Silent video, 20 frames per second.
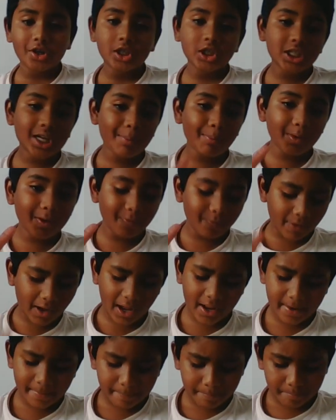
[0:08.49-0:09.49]
Chapter 5,
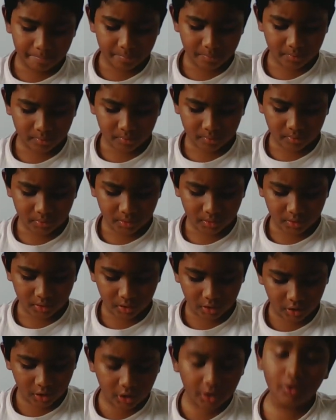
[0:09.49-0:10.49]
The